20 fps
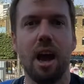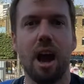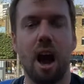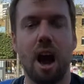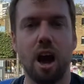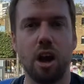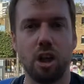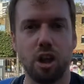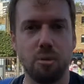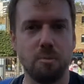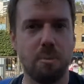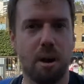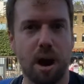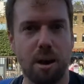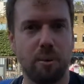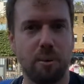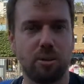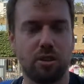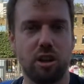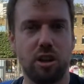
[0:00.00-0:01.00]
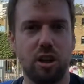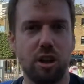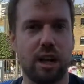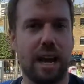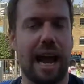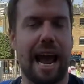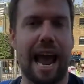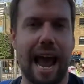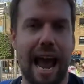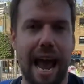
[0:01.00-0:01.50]
you might want to look at
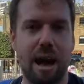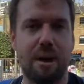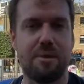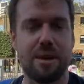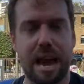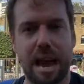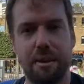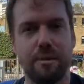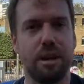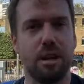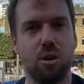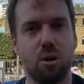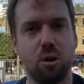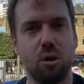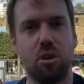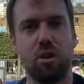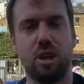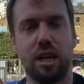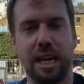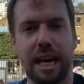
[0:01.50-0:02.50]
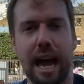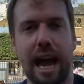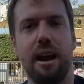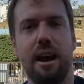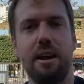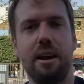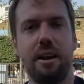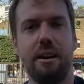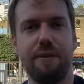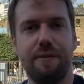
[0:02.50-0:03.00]
how the area you're looking at
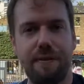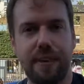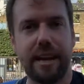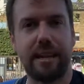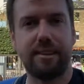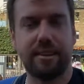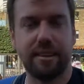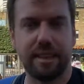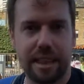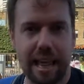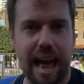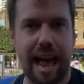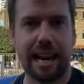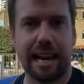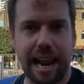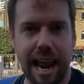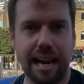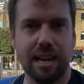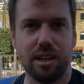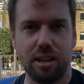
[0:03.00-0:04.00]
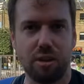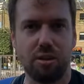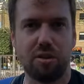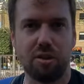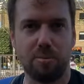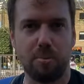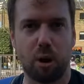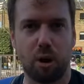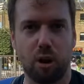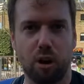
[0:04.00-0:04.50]
fits that land use
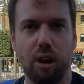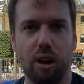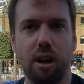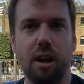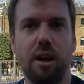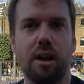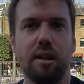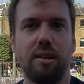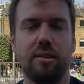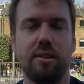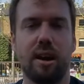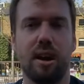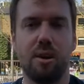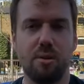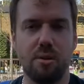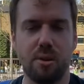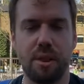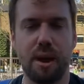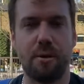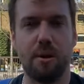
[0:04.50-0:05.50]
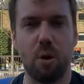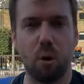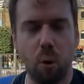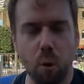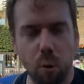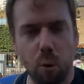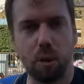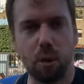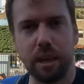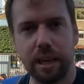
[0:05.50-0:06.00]
model. So there are
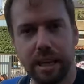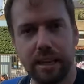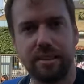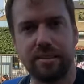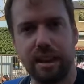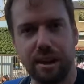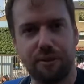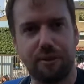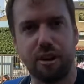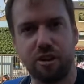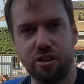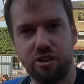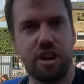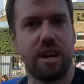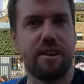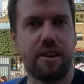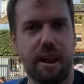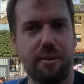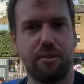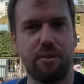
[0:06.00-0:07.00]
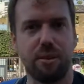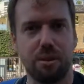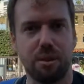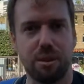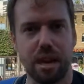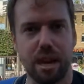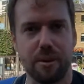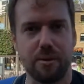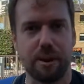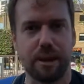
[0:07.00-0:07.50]
all these different geographical
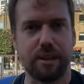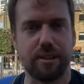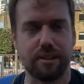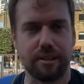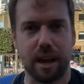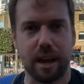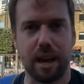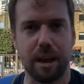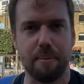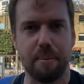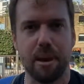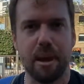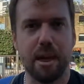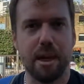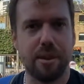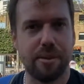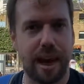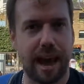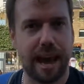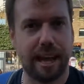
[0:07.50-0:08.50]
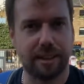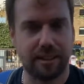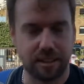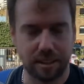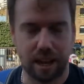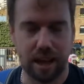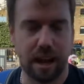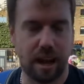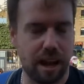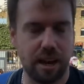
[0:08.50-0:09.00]
theories that
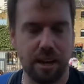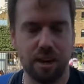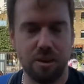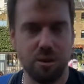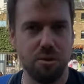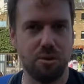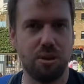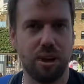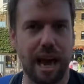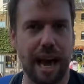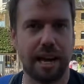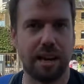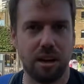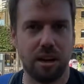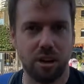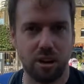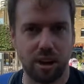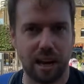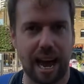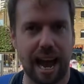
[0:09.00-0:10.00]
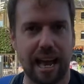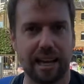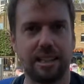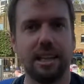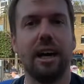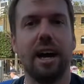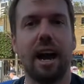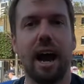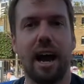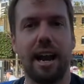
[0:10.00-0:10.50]
you can look at
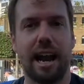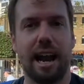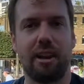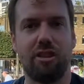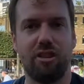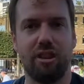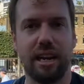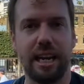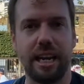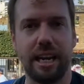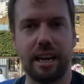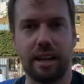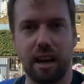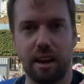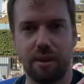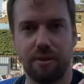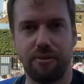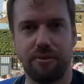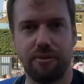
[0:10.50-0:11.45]
and actually kind of